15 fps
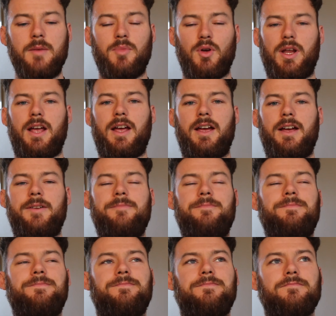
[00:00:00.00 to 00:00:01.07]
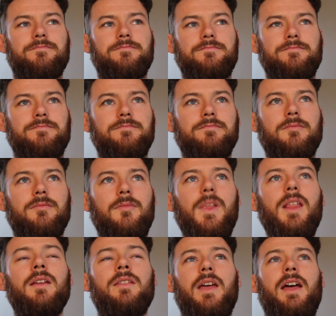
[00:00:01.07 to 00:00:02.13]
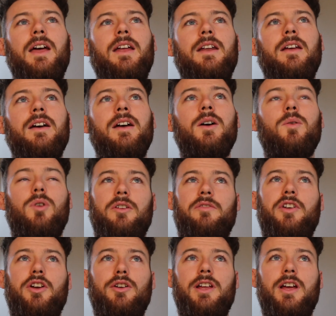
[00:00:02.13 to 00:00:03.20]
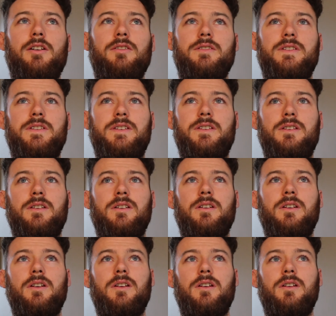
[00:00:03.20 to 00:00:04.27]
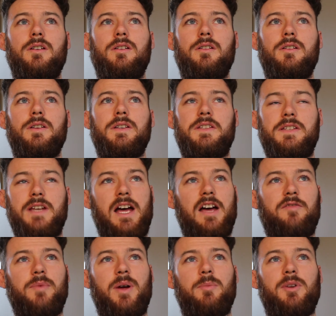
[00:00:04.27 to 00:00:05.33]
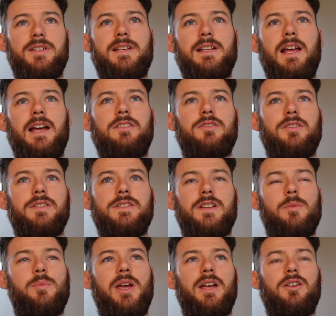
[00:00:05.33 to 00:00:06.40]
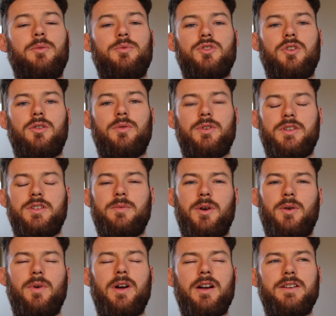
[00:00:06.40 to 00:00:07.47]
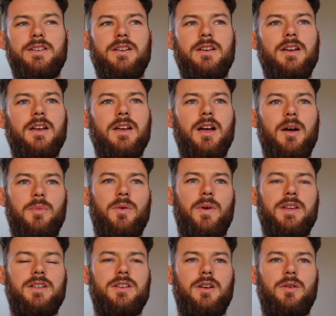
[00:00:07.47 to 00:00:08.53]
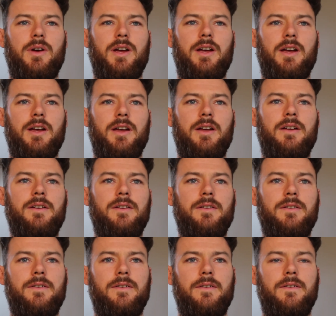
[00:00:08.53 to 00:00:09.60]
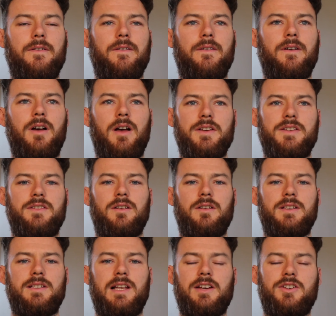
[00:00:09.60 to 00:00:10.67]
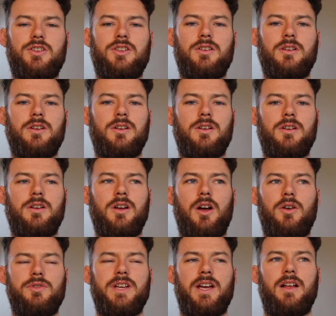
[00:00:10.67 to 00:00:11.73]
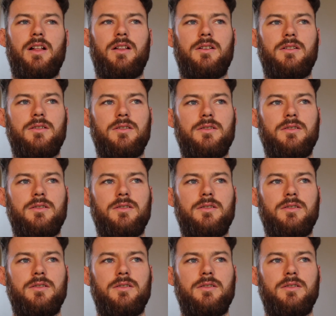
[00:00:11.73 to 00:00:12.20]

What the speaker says: But then one of Julio's staff members collected us in a pickup truck, which is a bit weird, and we went to a hostel / hotel